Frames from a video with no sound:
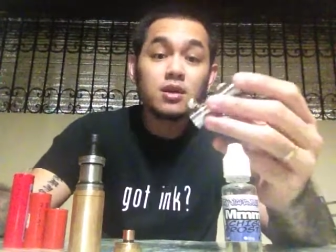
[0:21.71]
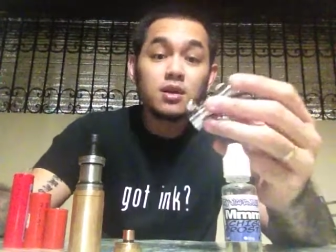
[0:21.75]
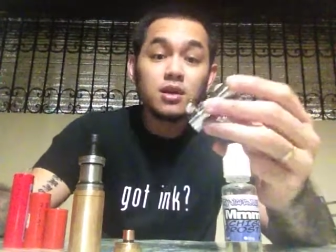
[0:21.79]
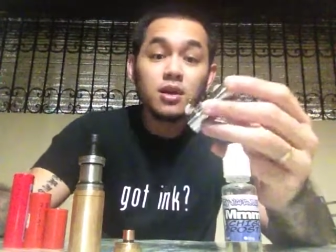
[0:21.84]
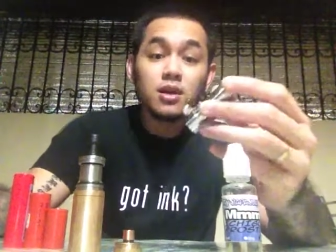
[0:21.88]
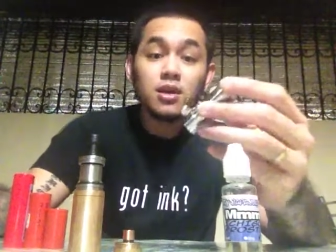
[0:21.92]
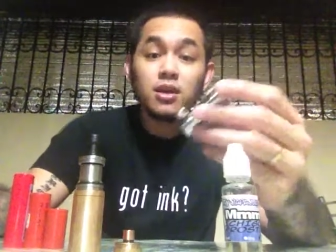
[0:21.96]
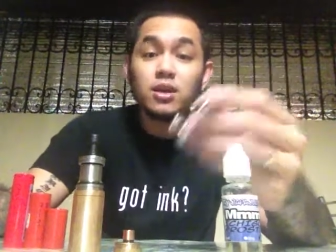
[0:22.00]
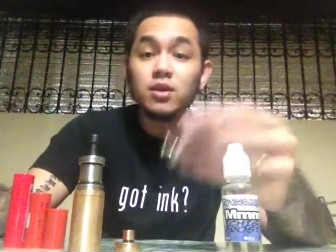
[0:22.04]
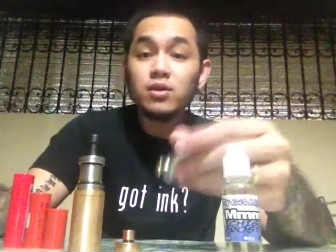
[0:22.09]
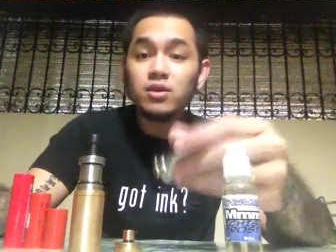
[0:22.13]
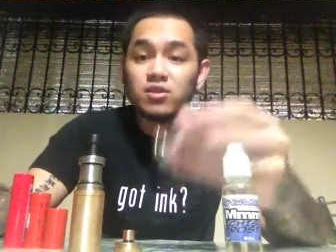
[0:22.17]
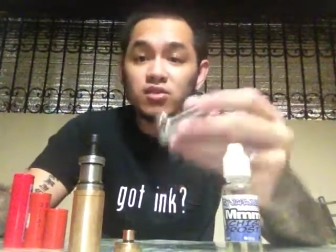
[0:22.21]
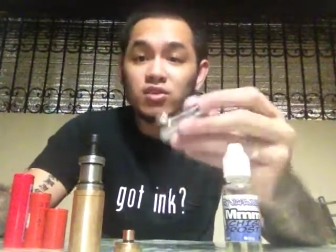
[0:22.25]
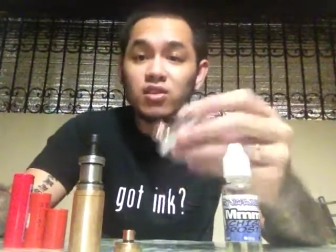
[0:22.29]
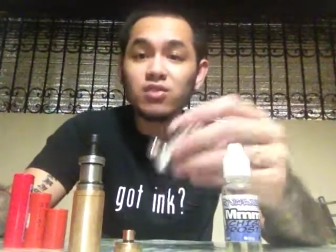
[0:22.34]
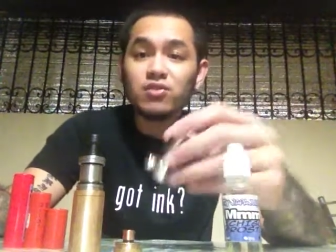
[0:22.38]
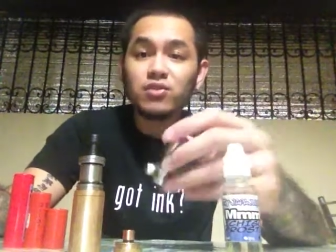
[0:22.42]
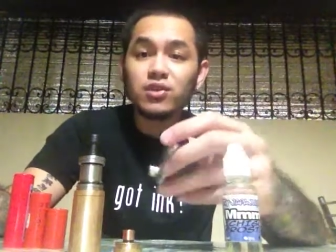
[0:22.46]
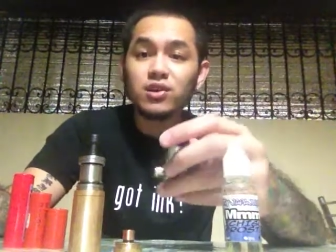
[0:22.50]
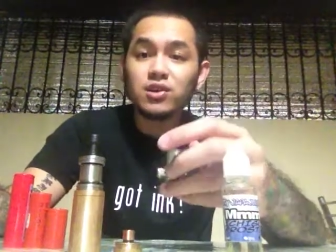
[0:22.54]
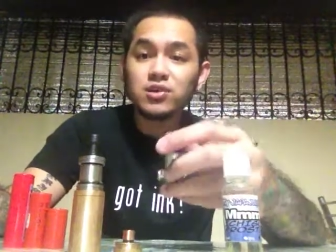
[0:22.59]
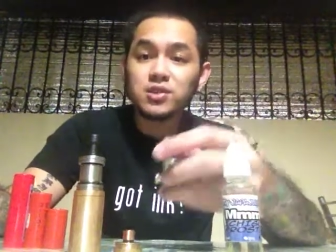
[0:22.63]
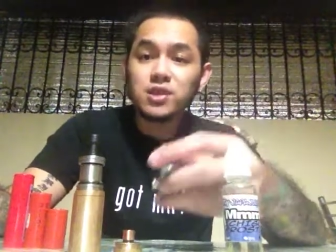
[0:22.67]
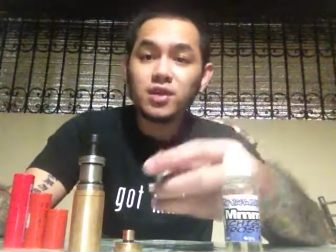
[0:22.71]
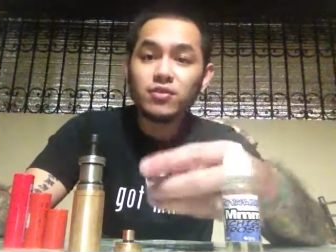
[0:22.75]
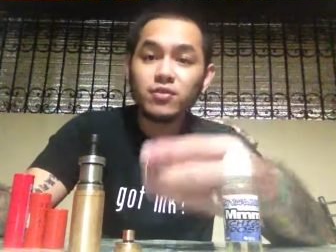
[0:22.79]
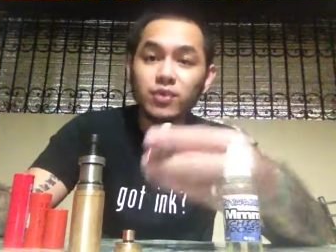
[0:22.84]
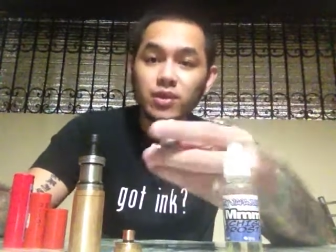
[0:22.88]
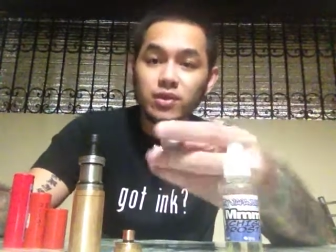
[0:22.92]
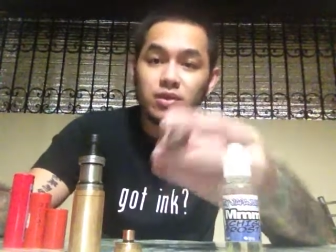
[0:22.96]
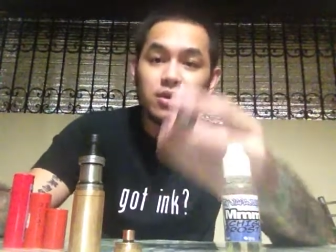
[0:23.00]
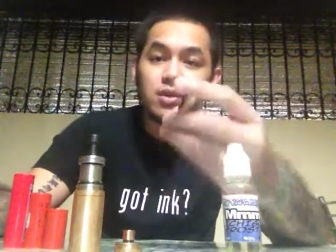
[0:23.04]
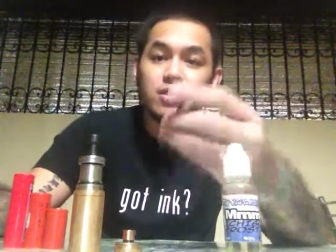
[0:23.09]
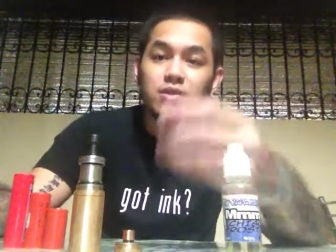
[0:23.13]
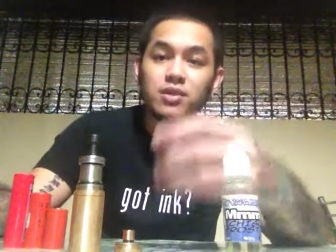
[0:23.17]
and then you can judge for yourself
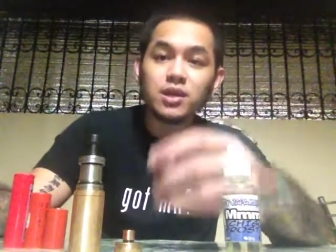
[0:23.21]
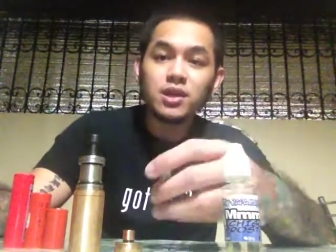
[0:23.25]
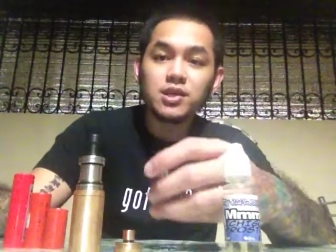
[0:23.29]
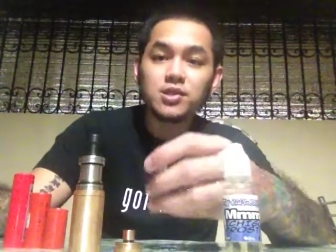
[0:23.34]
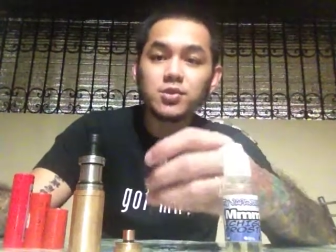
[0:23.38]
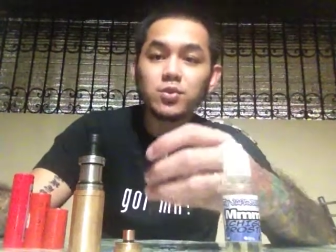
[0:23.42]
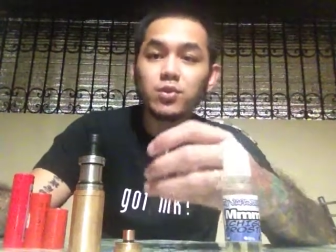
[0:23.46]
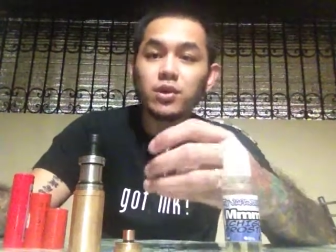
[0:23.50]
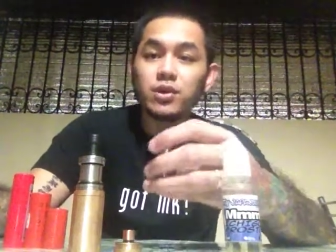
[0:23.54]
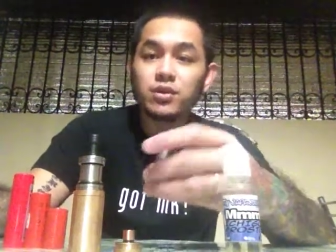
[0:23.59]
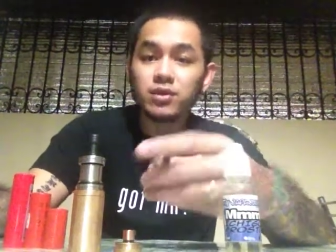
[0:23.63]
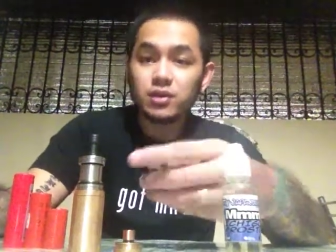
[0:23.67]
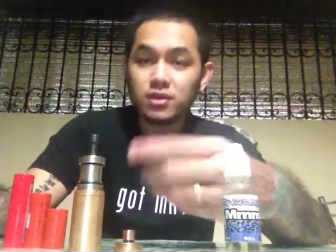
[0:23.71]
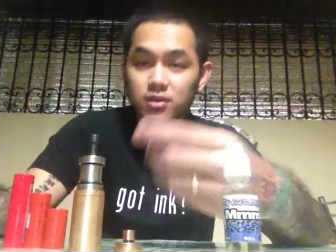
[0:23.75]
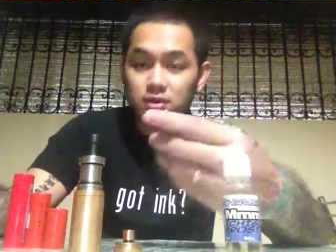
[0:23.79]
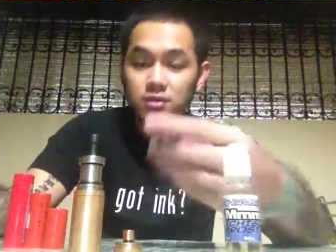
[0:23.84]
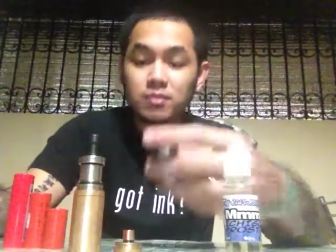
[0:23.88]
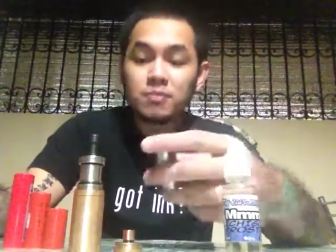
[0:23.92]
whether you think it's worth it.